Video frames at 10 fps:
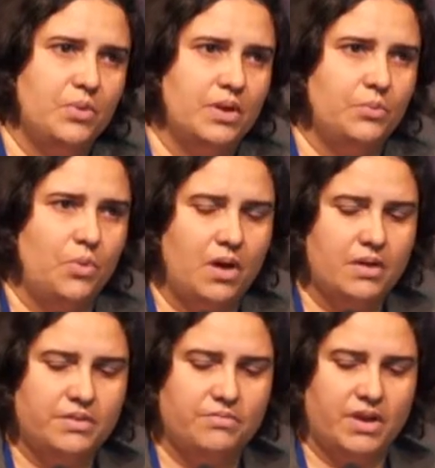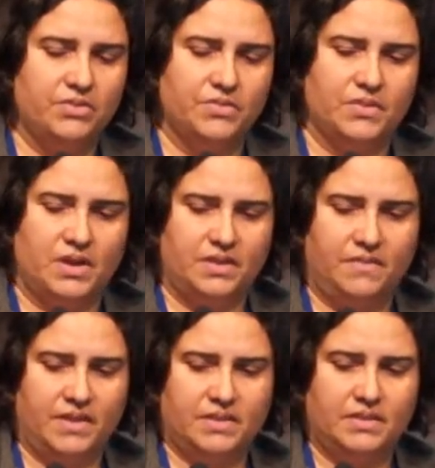quite a wide range of side
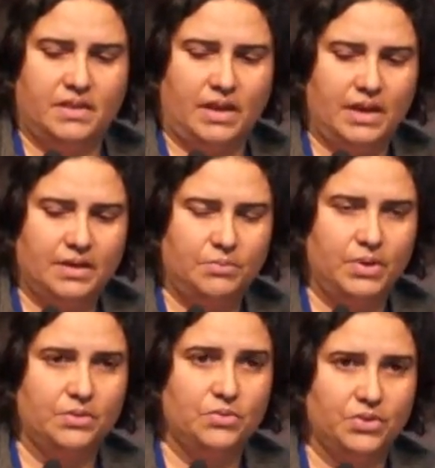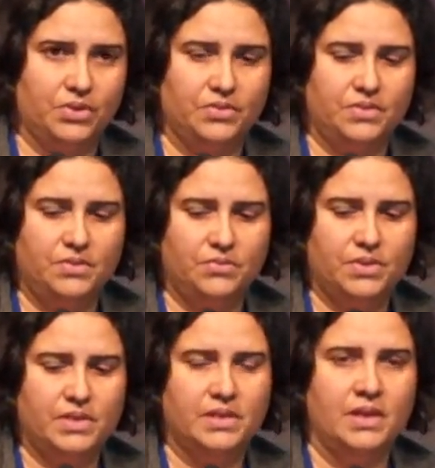effects with
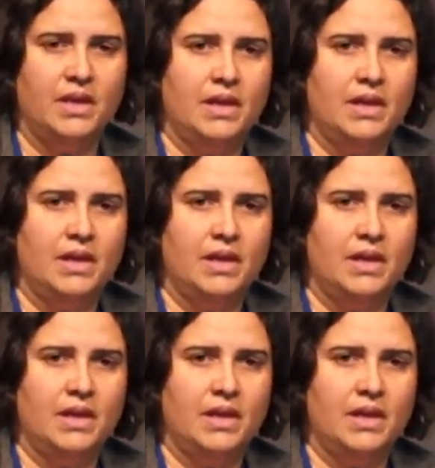corticosteroids,